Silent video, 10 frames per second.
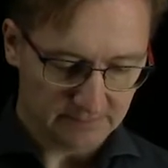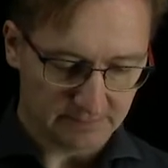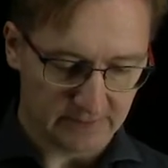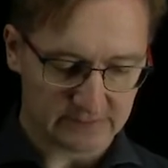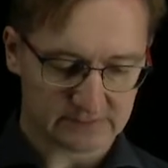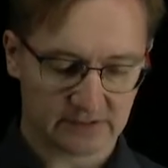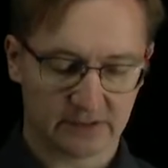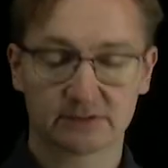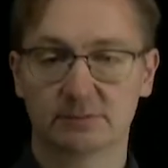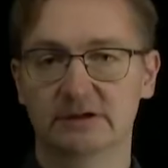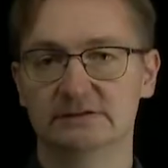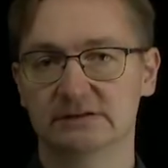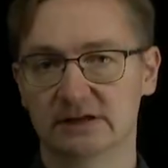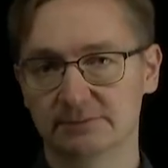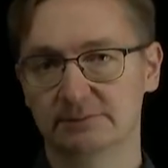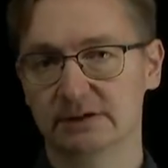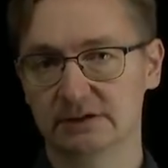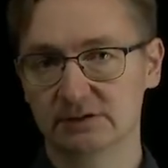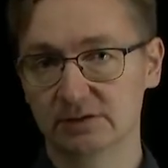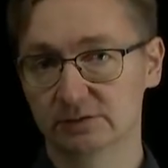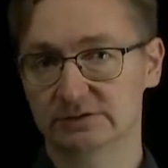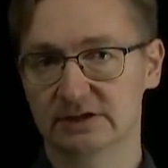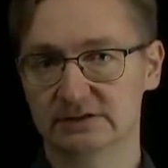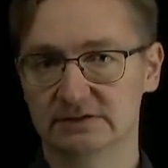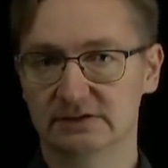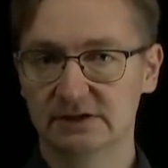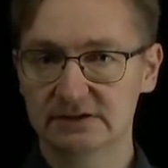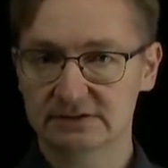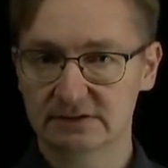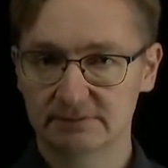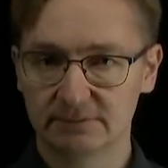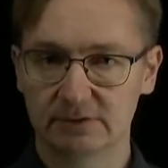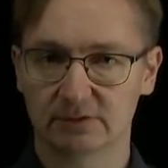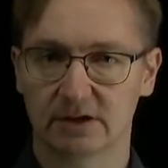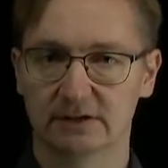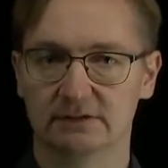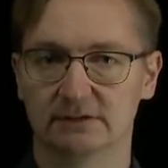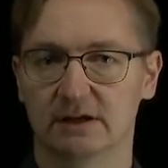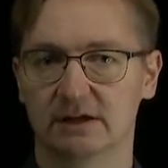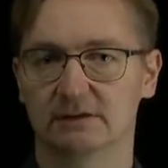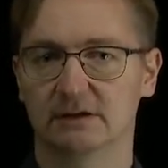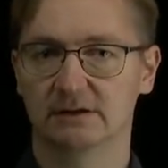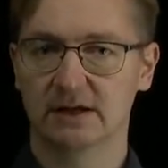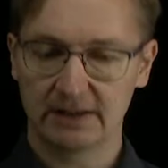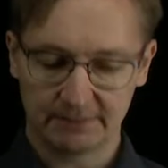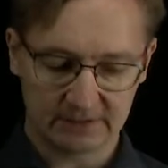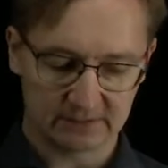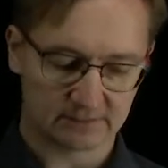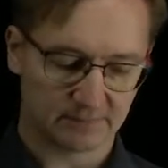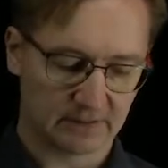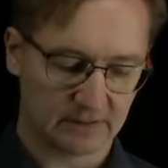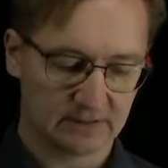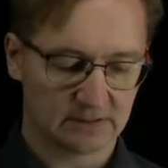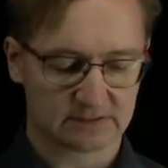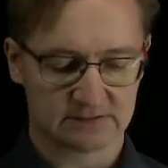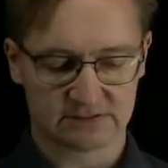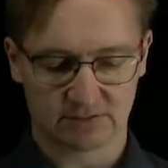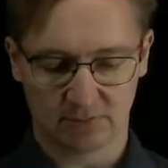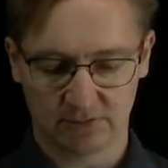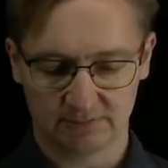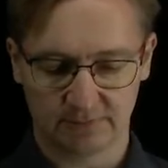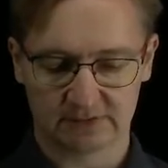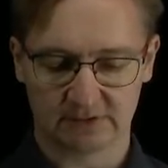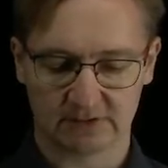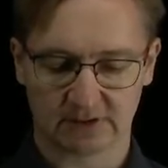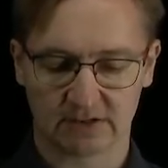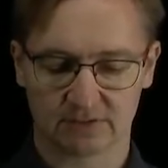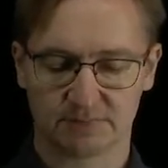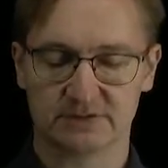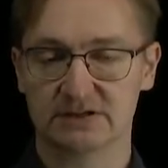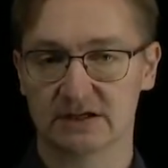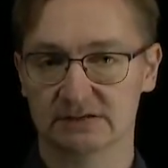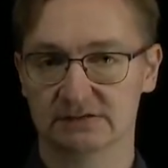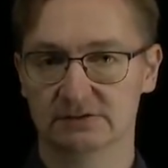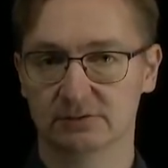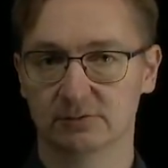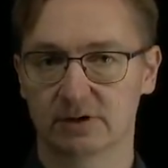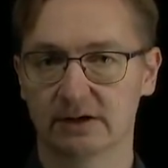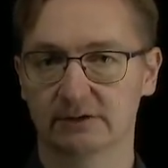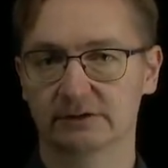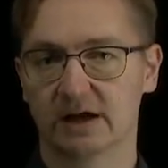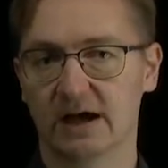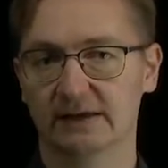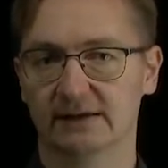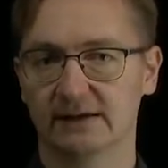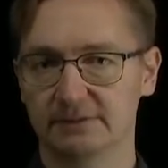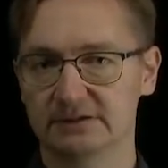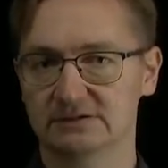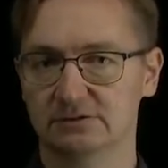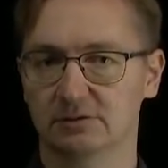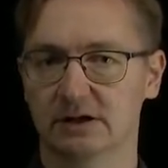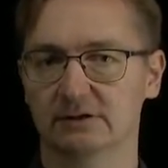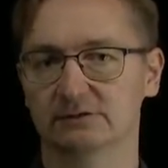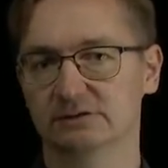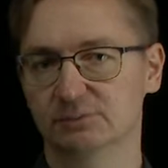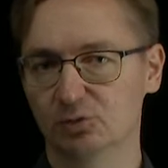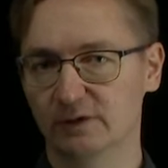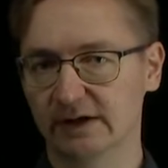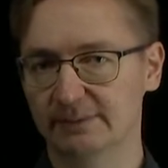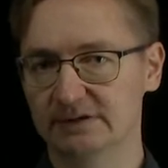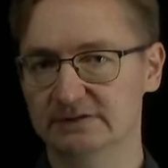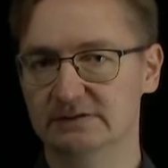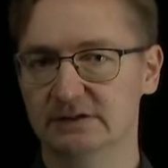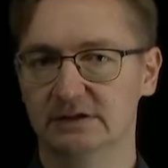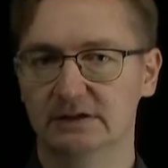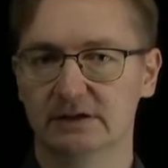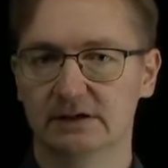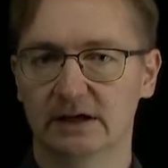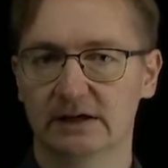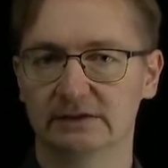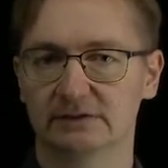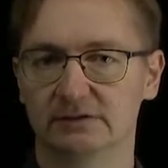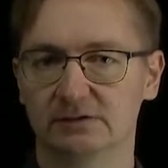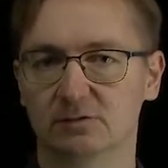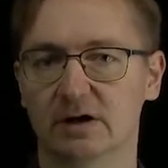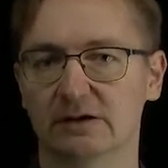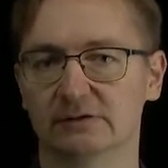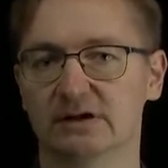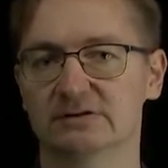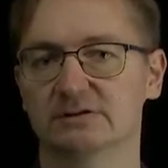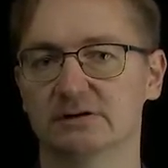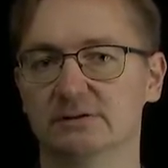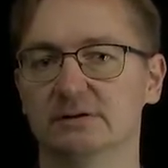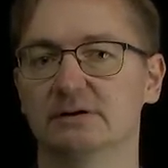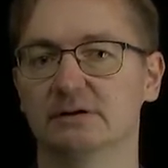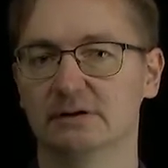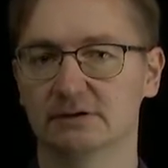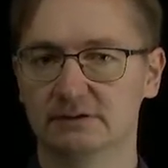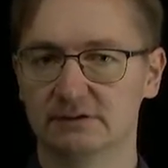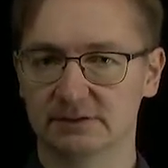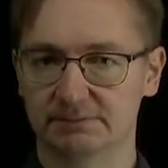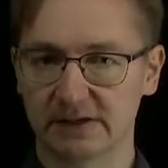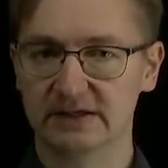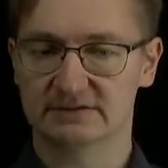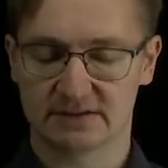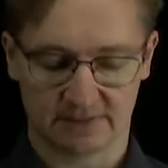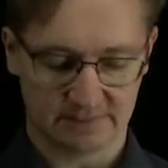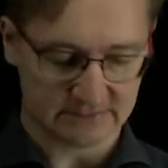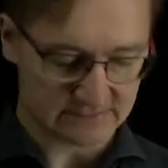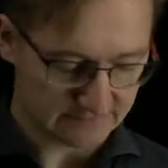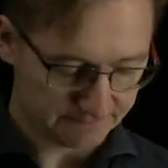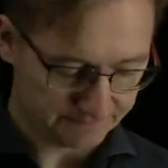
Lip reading: But otherwise it can be used as list. You can get an element by index and so on, but it cannot be changed. So you cannot add elements, you cannot remove elements, and you cannot actually replace elements.